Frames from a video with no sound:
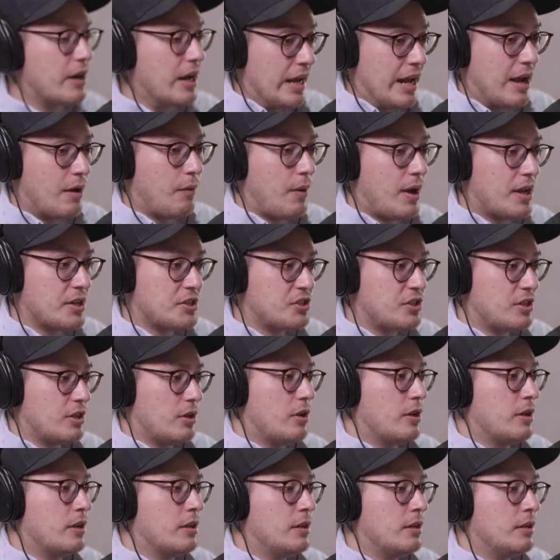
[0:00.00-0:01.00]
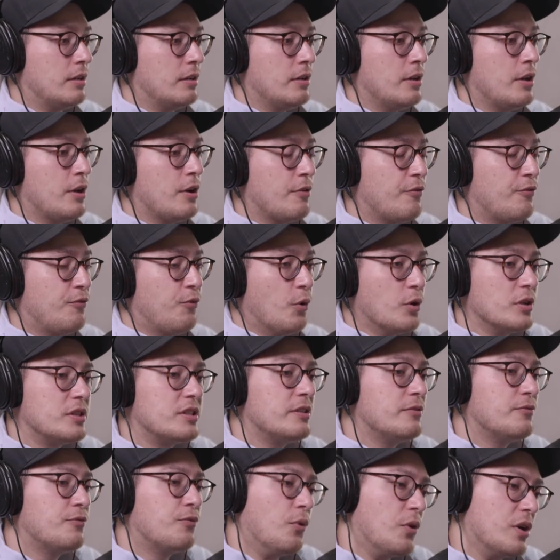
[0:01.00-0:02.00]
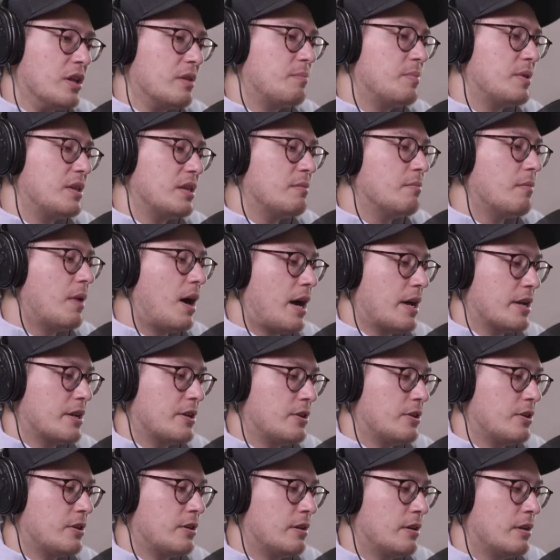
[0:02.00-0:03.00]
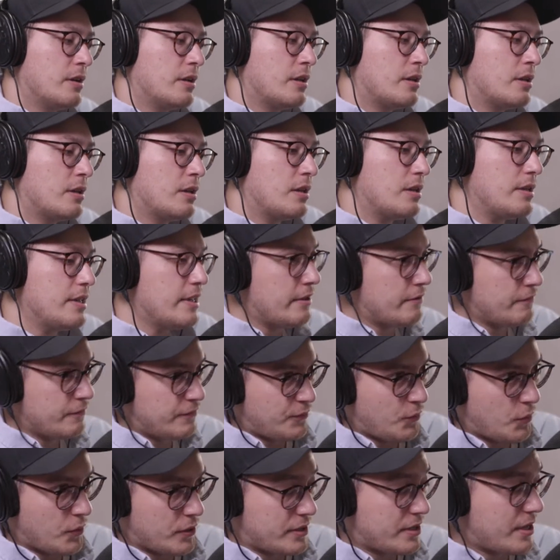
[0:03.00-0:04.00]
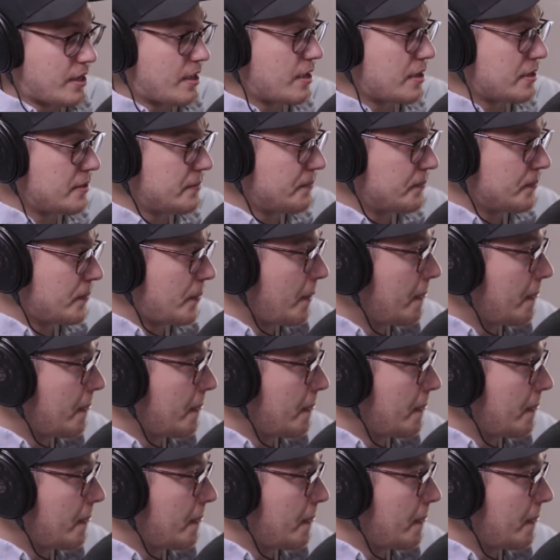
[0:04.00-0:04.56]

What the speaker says: and I watched it on a 1440p monitor in 4K.